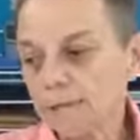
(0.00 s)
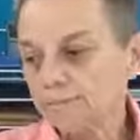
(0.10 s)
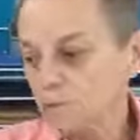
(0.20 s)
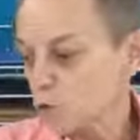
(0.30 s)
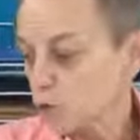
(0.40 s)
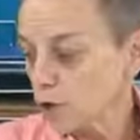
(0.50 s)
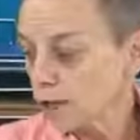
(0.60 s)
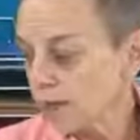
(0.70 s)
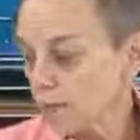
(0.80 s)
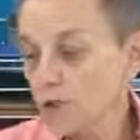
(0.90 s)
So I'm
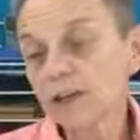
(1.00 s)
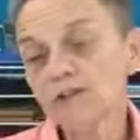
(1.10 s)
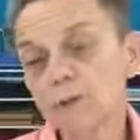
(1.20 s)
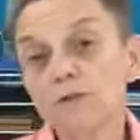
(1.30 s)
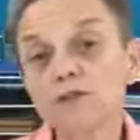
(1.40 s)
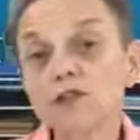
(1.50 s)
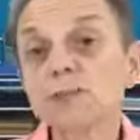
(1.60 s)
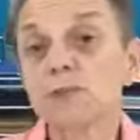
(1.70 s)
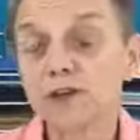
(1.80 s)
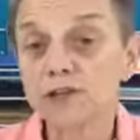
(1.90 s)
gonna give you my first
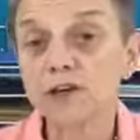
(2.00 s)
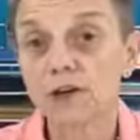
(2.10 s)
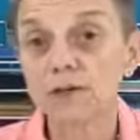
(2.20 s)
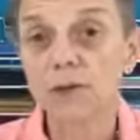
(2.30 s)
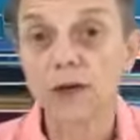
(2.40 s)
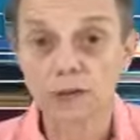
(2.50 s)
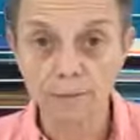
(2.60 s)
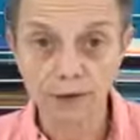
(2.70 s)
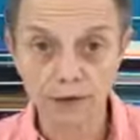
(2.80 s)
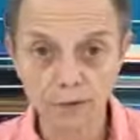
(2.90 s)
impression here of the Cricut
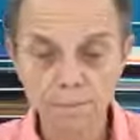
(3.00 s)
Maker.